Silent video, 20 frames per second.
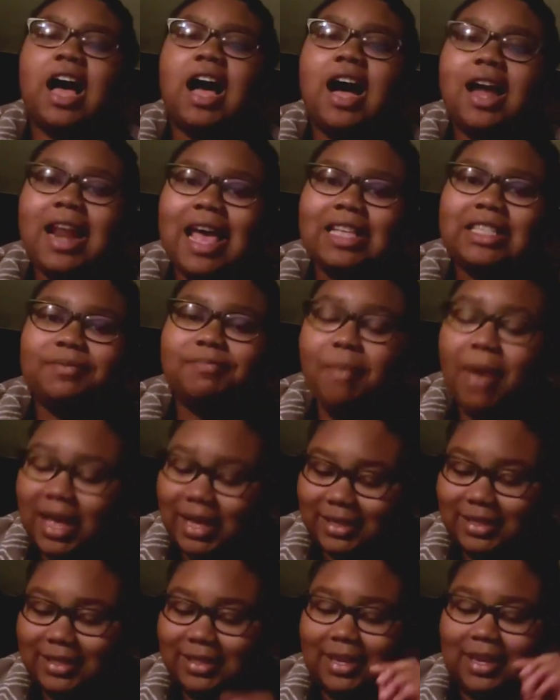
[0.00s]
It was a hot
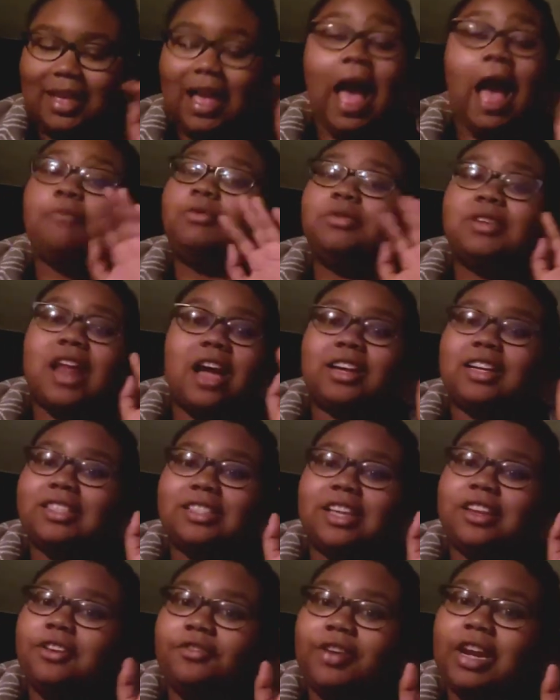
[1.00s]
ass mess. I will
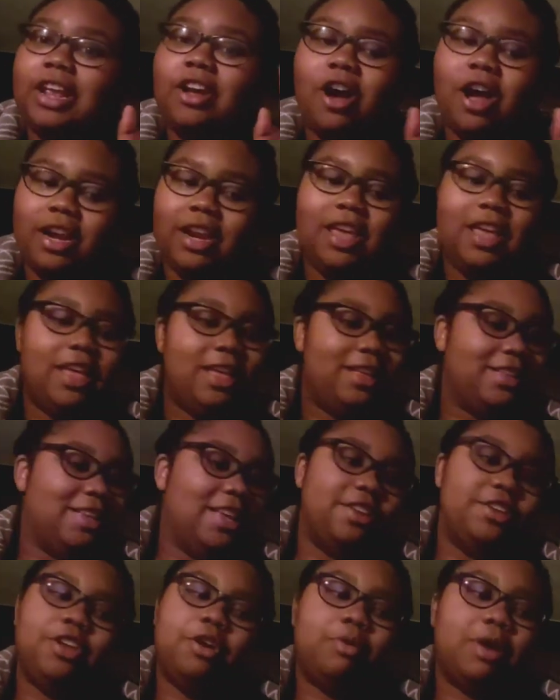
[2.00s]
not continue reading on.
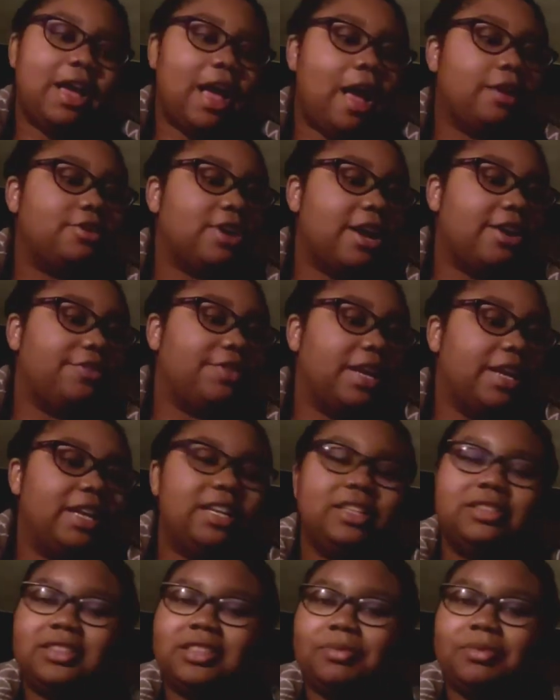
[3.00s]
And you know what? I
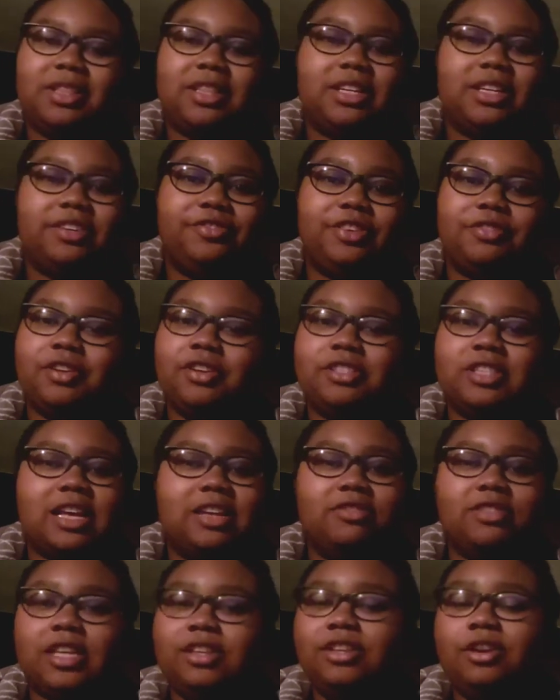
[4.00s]
try to read some of the
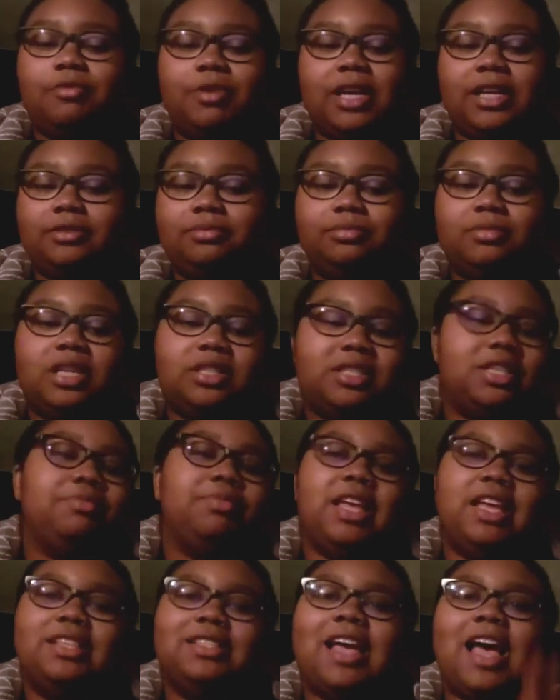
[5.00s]
reviews. I was like, you know what?
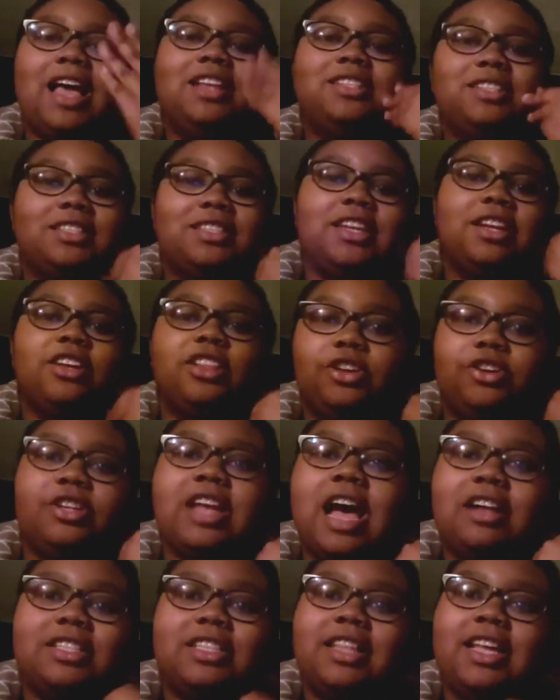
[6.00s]
Some things I just
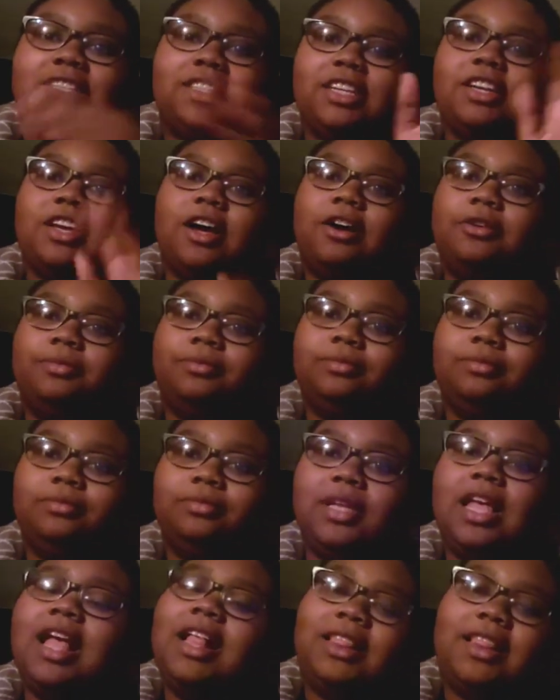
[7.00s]
need to learn how to let shit
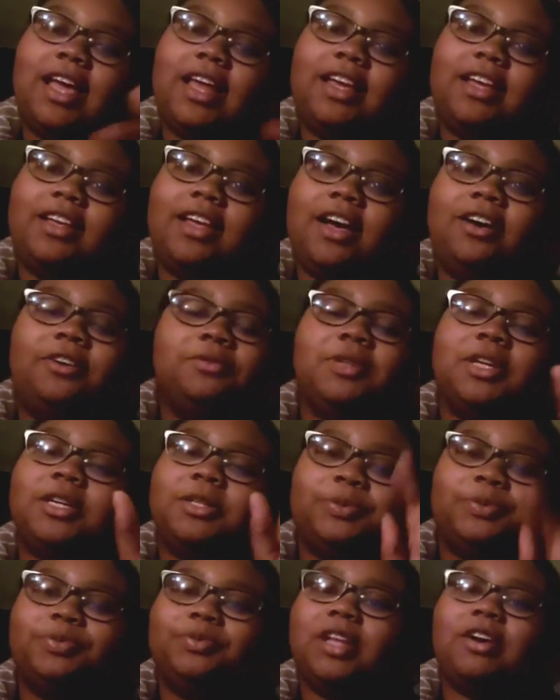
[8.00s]
go. Let it
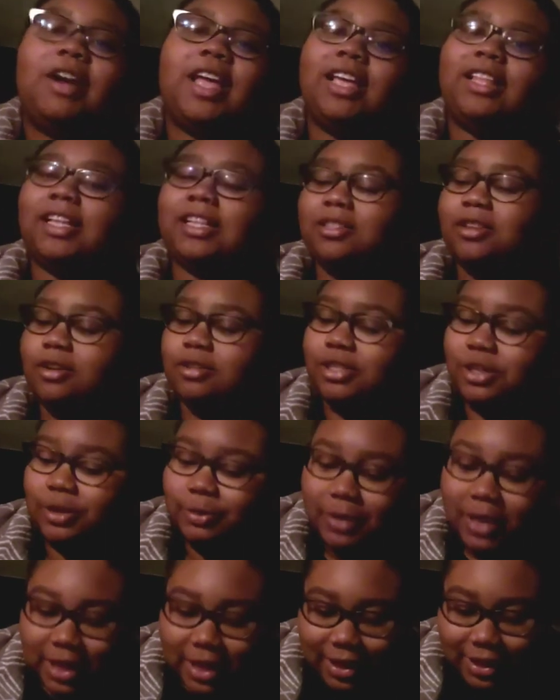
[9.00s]
go. No, I hate that
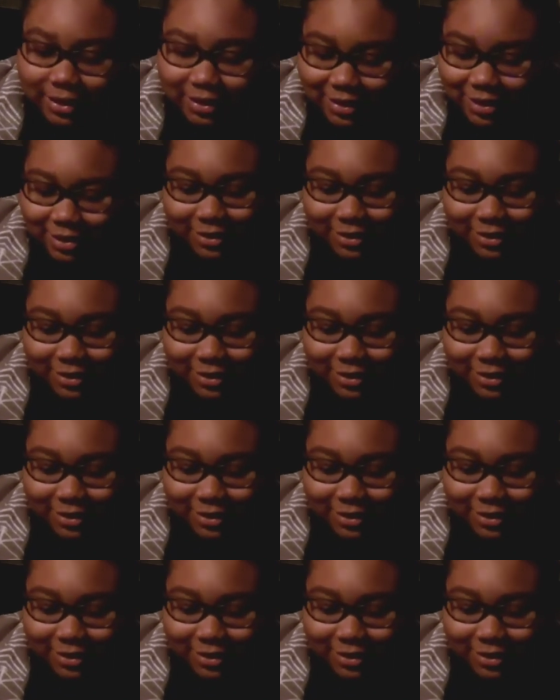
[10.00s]
song too.